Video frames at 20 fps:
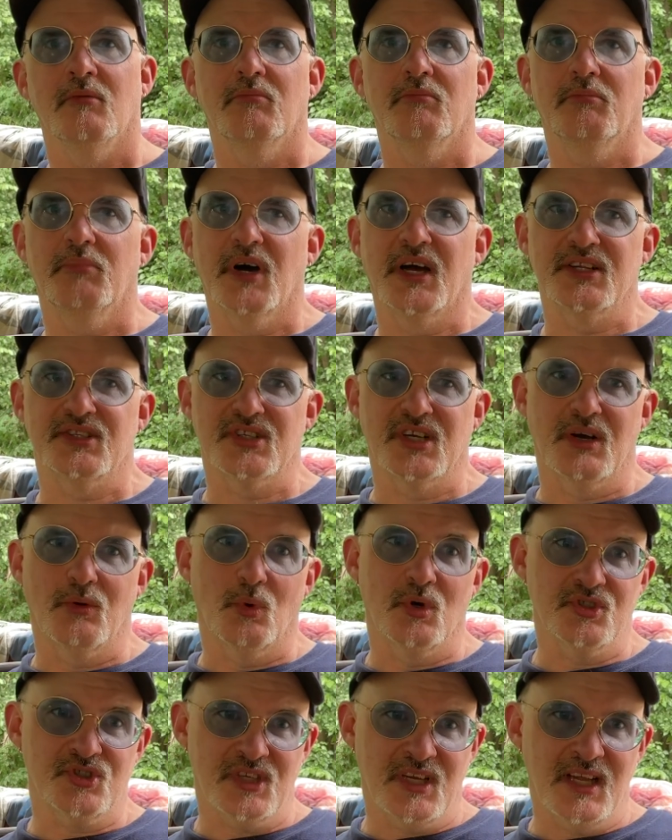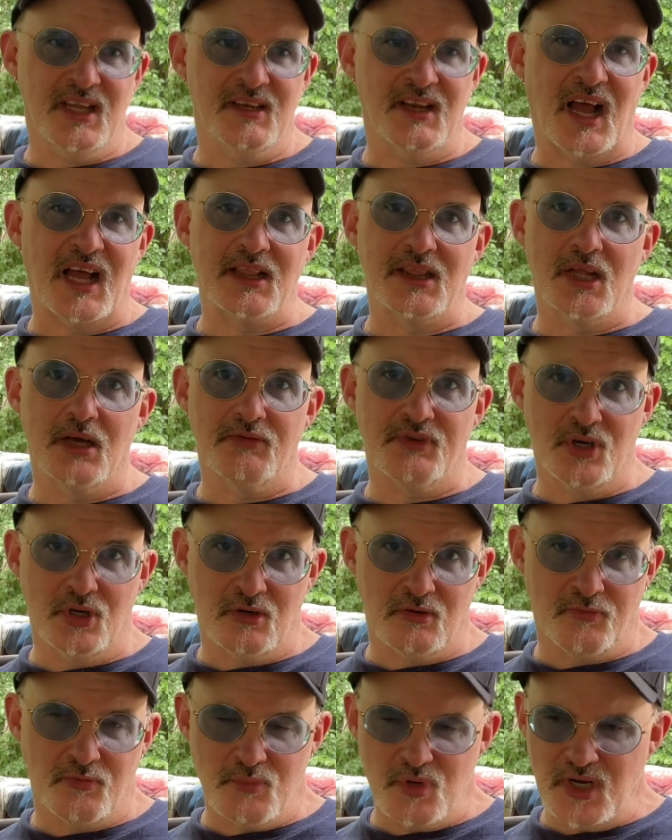But once again, I love
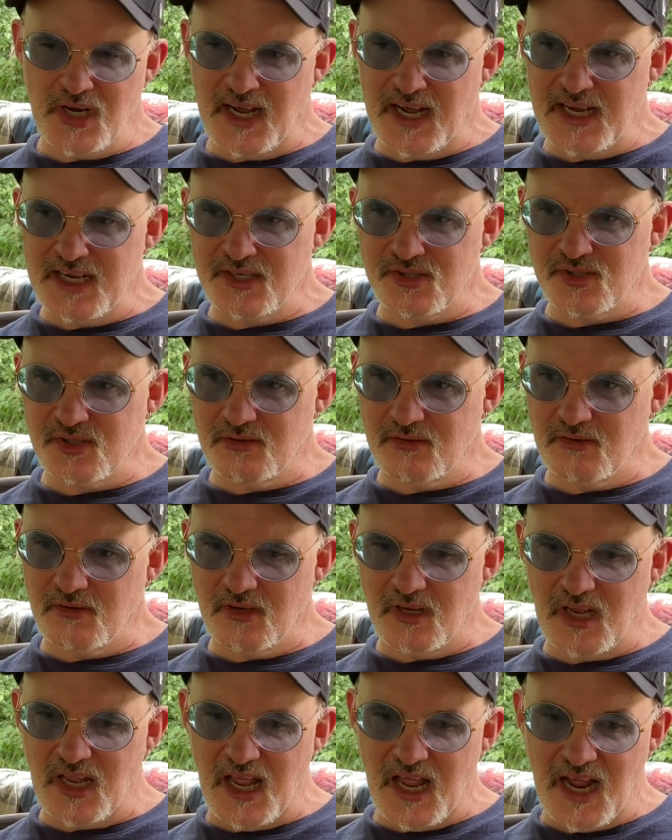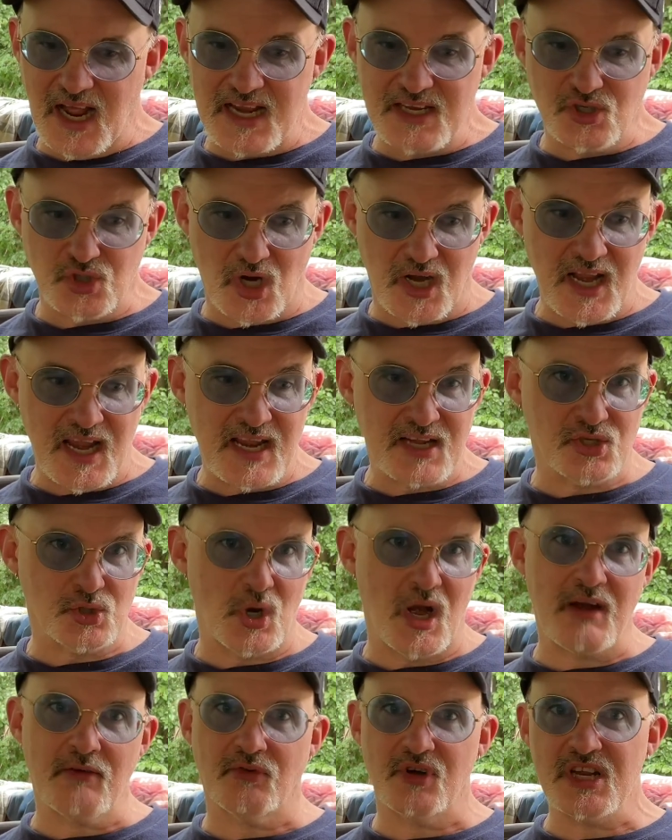hearing from you guys. I try to answer
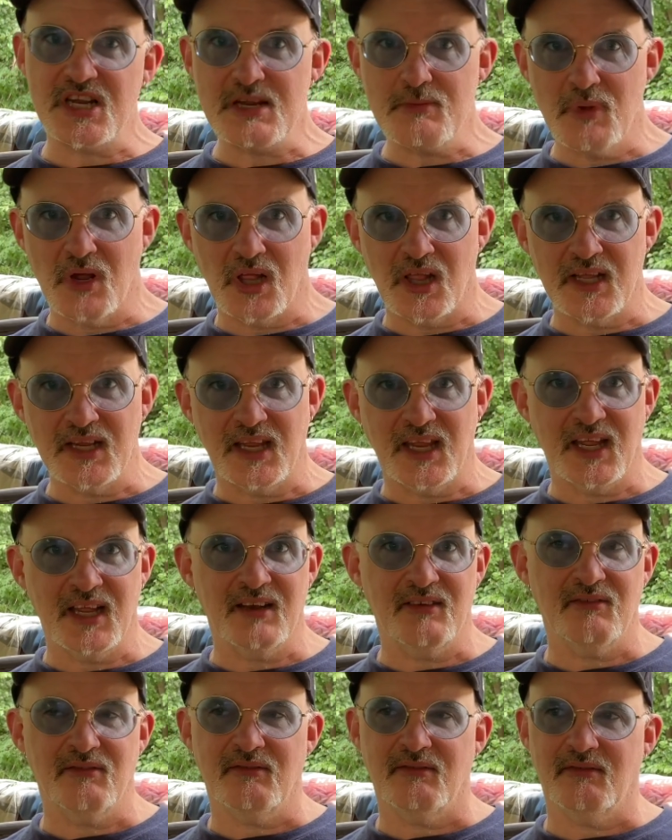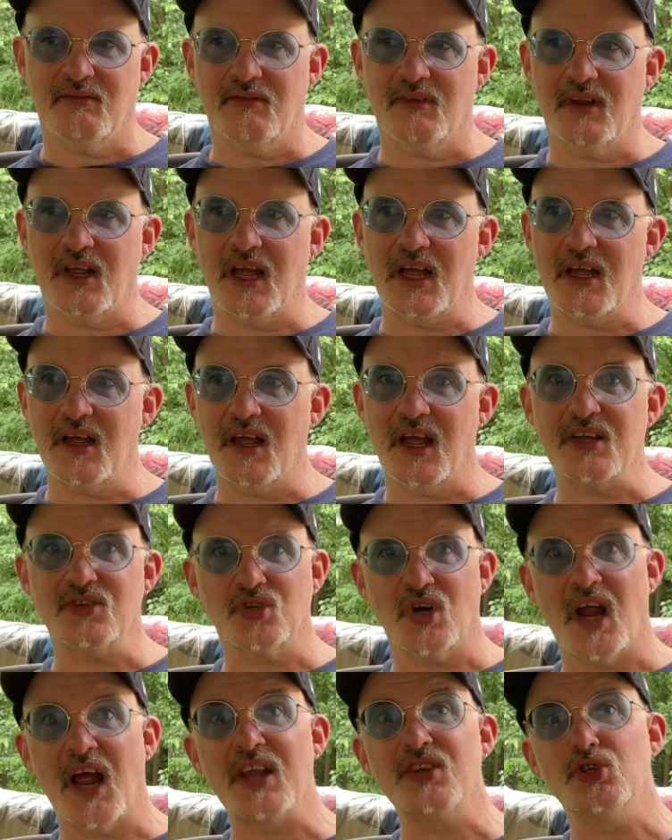every email I get.
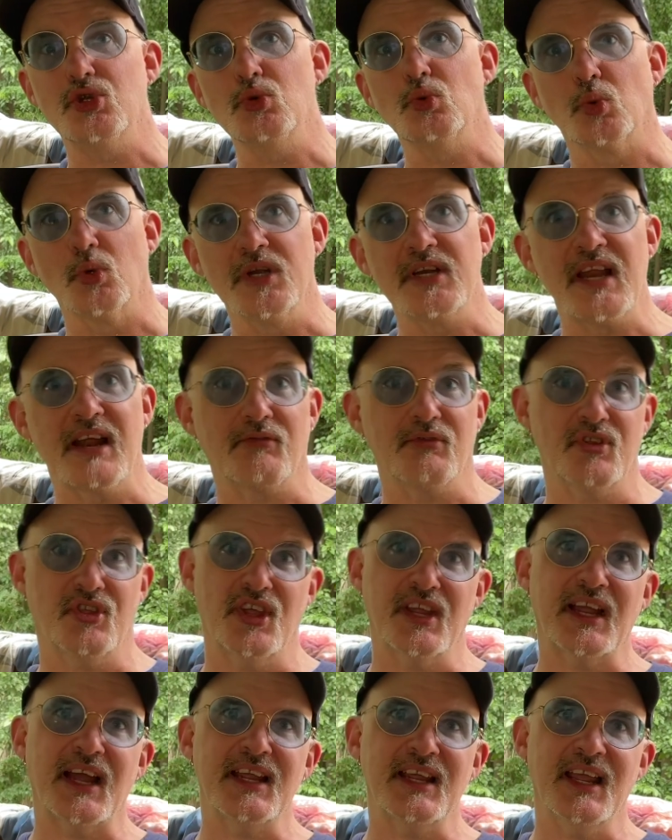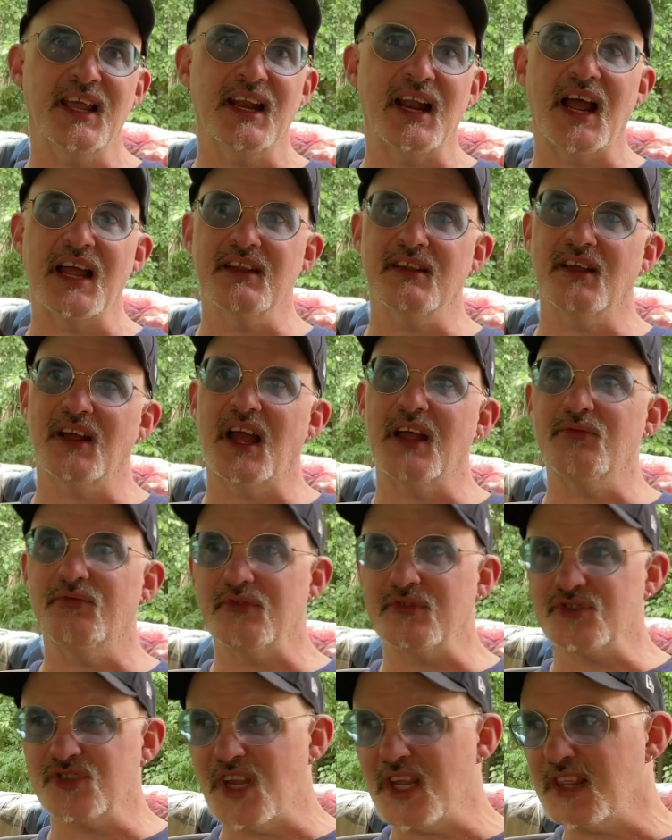I do read everything I get. I
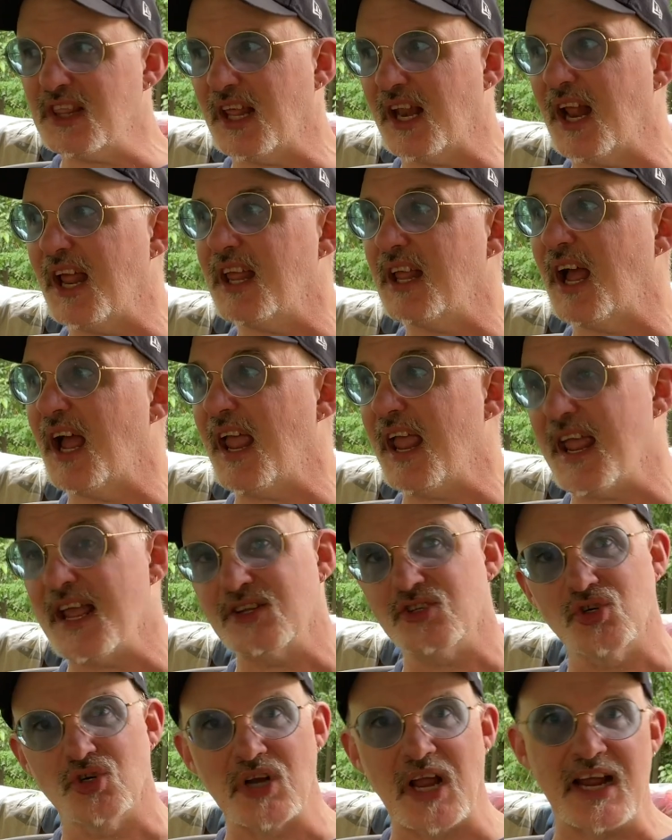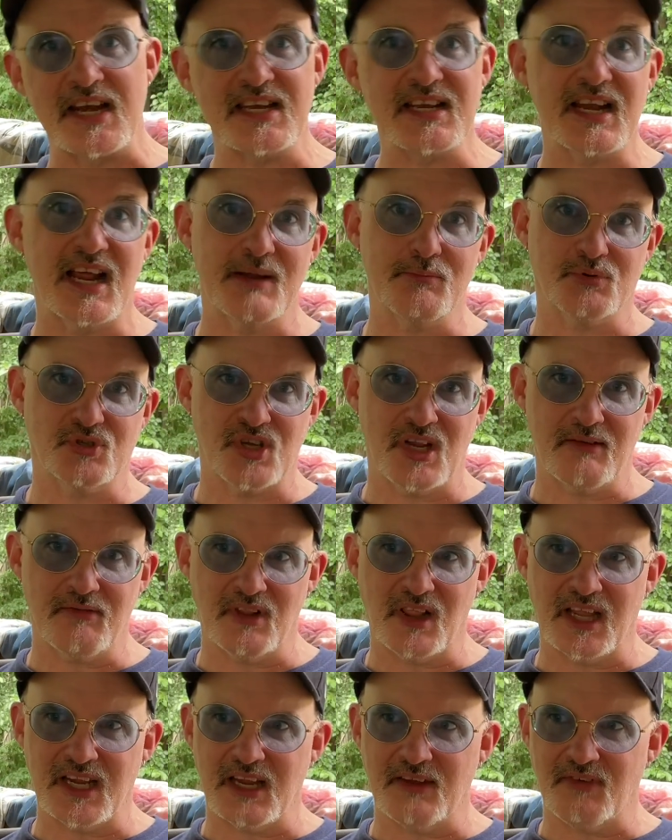say that I answer 99% of it.
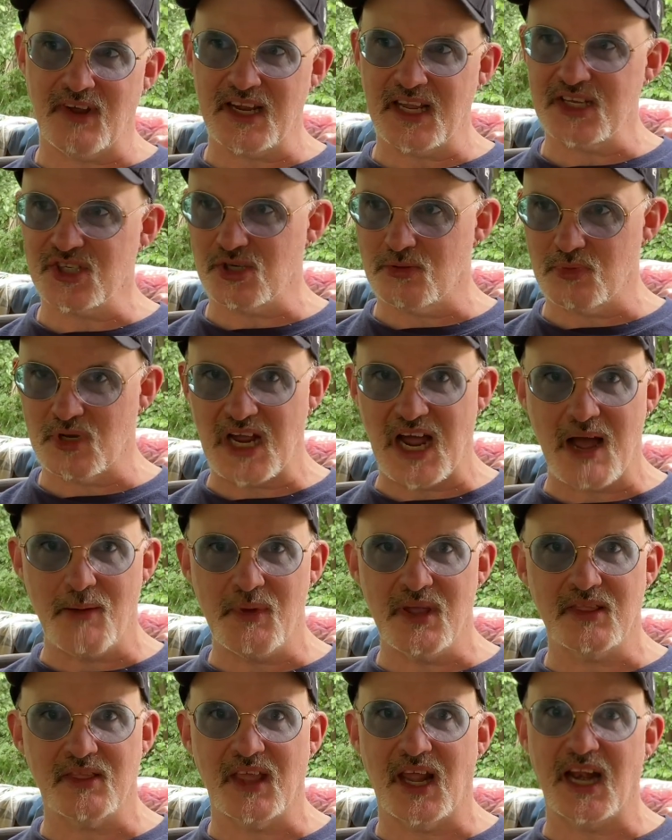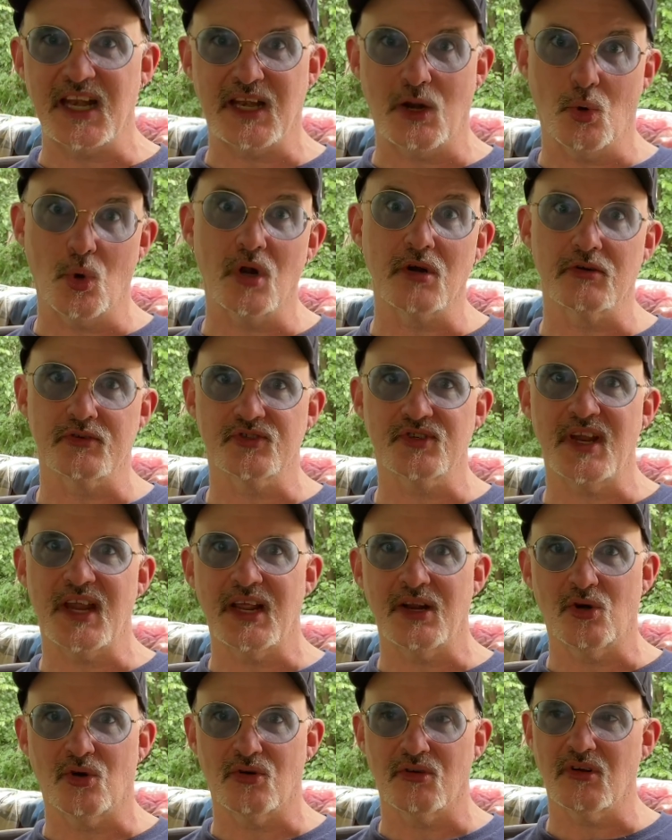Like if I get some comment that I don't
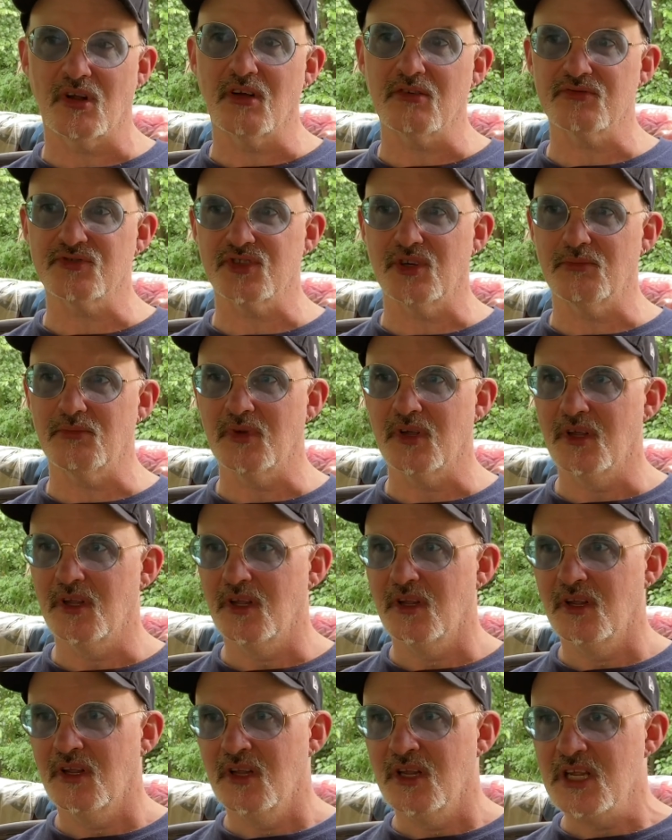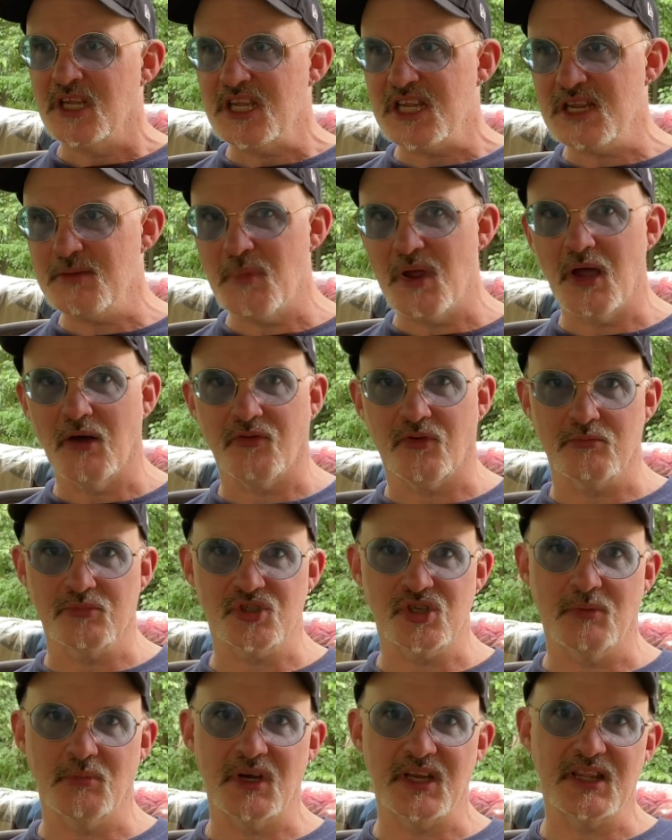understand or some email from
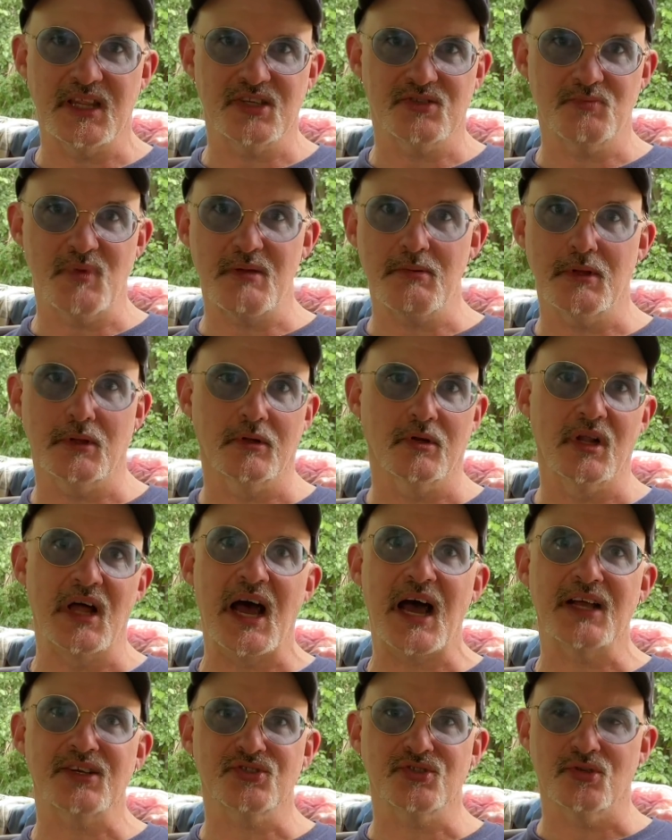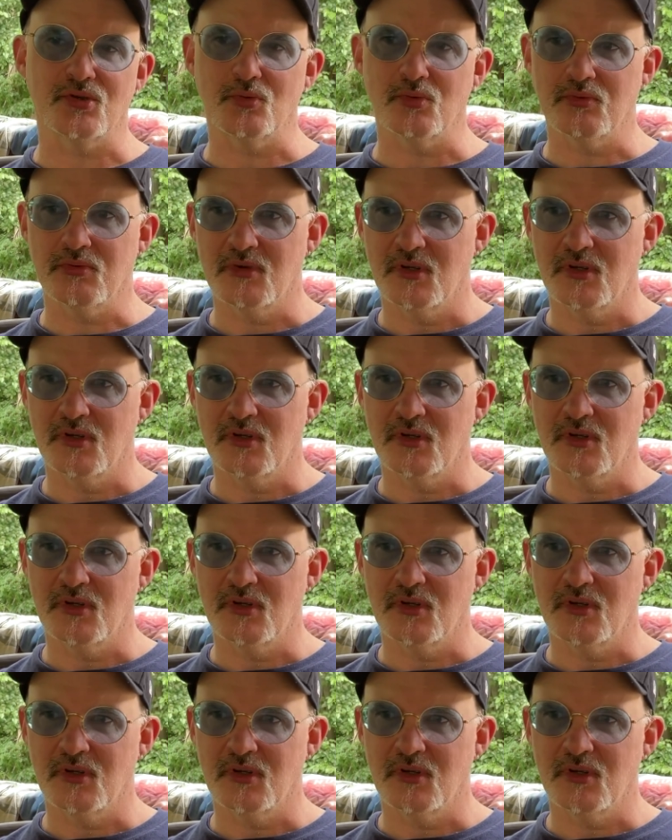somebody that's maybe a little hostile,